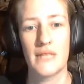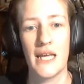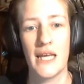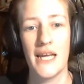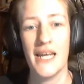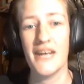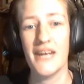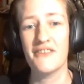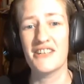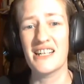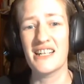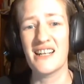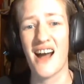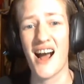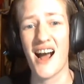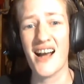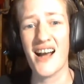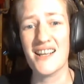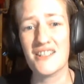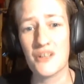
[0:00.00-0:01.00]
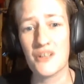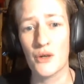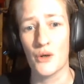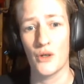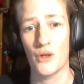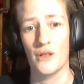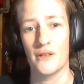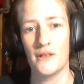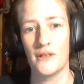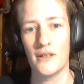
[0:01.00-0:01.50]
Even in high
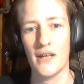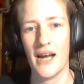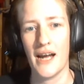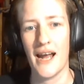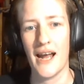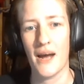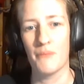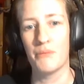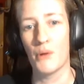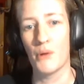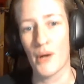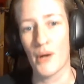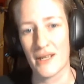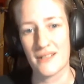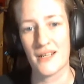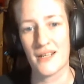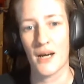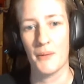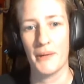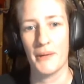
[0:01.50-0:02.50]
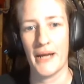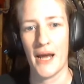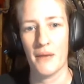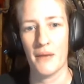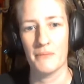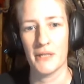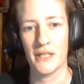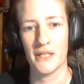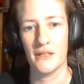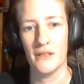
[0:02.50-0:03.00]
school, I had boys coming
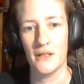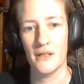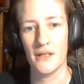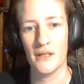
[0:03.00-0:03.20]
at me,